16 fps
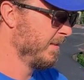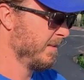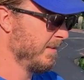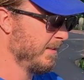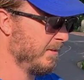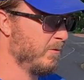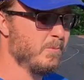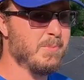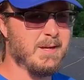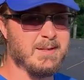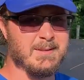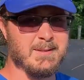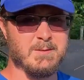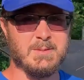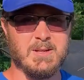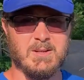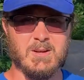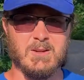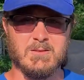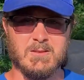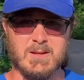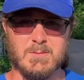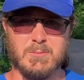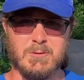The only bad thing about
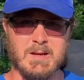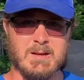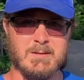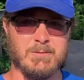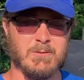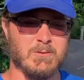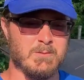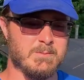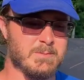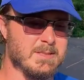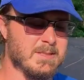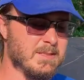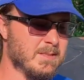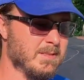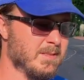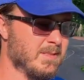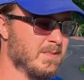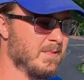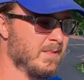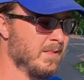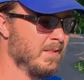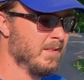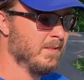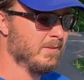online platforms is
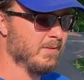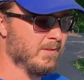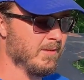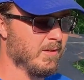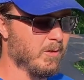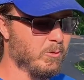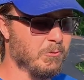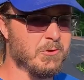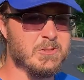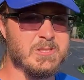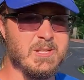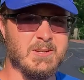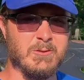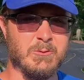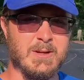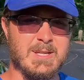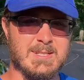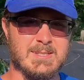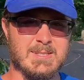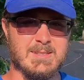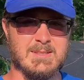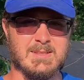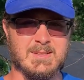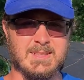the older
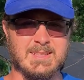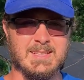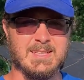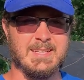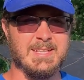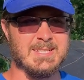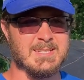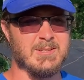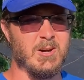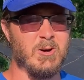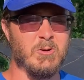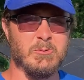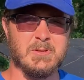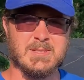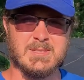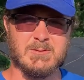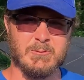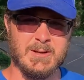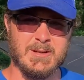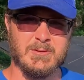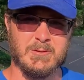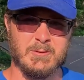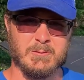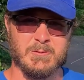generation isn't always
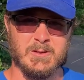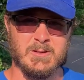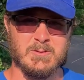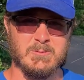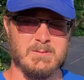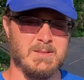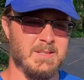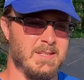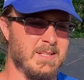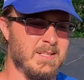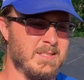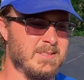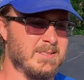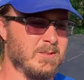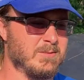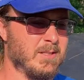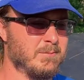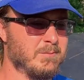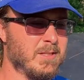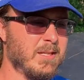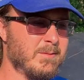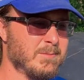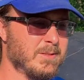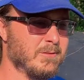around their phone, so
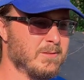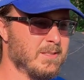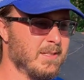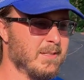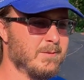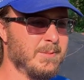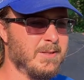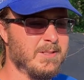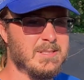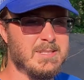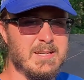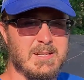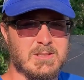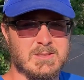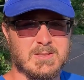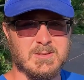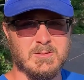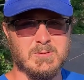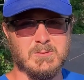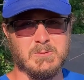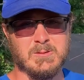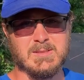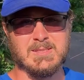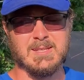sometimes it'll take about a day or
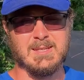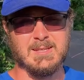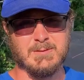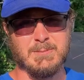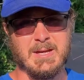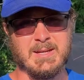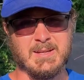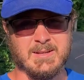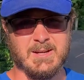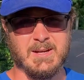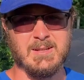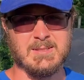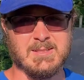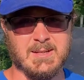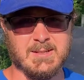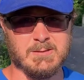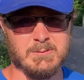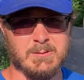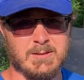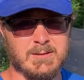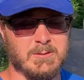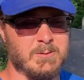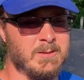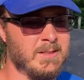two to get back in contact with
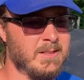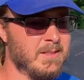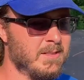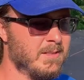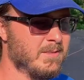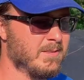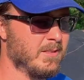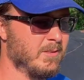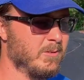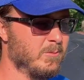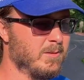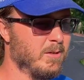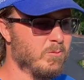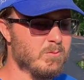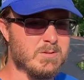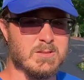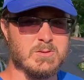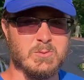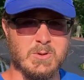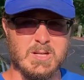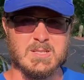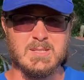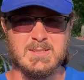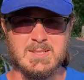you. So don't just
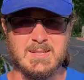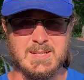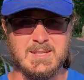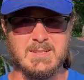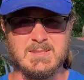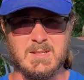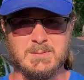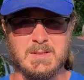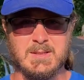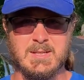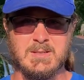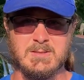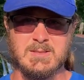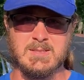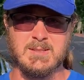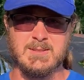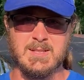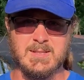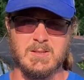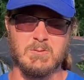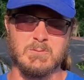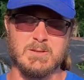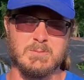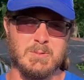rush into getting something else. If they
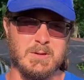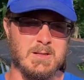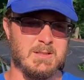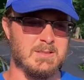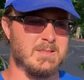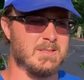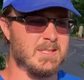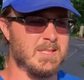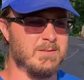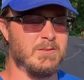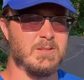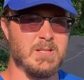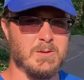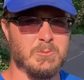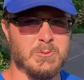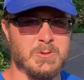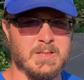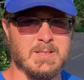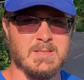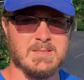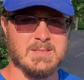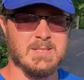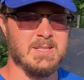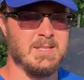don't respond, just give it a couple
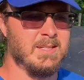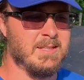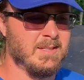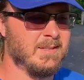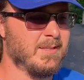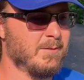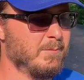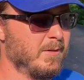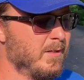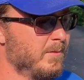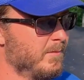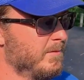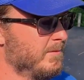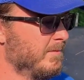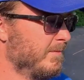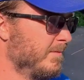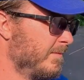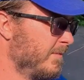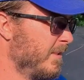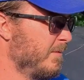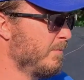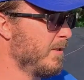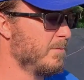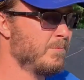days. It
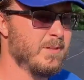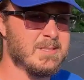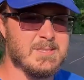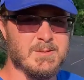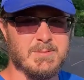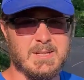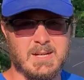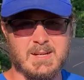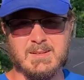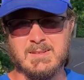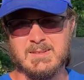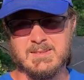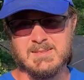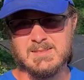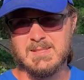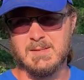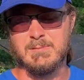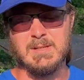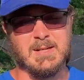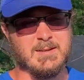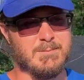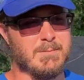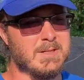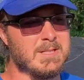might be some kind
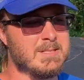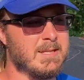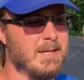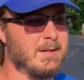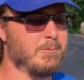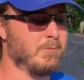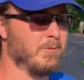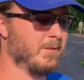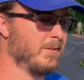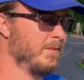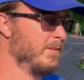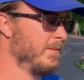of mishap with it.